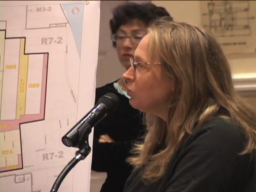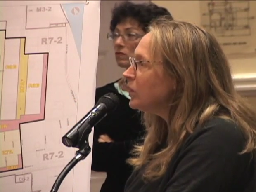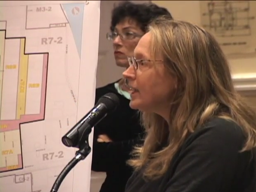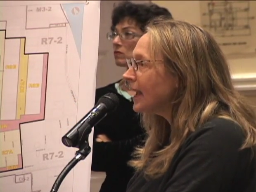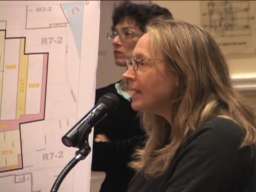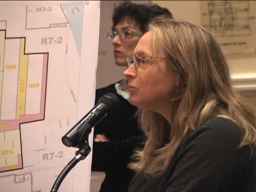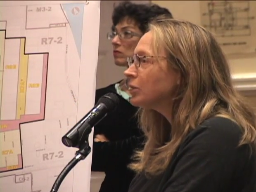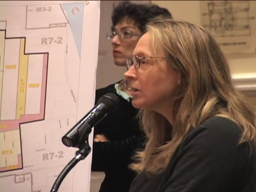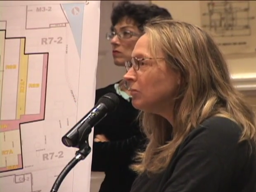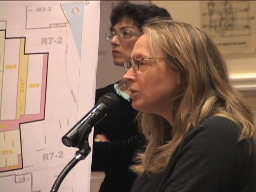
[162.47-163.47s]
We came to
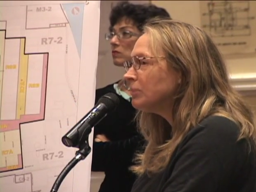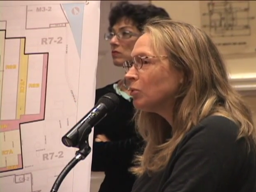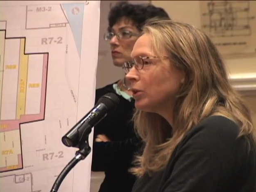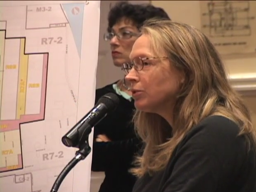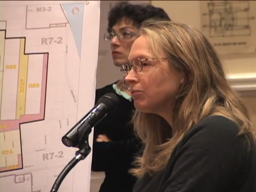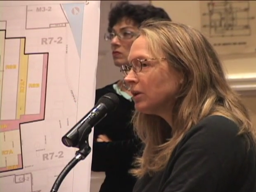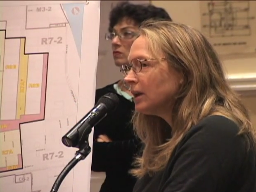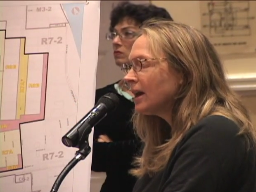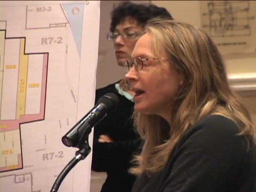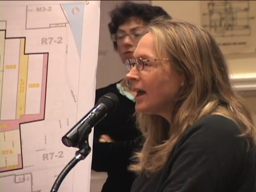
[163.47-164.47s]
Community Board 3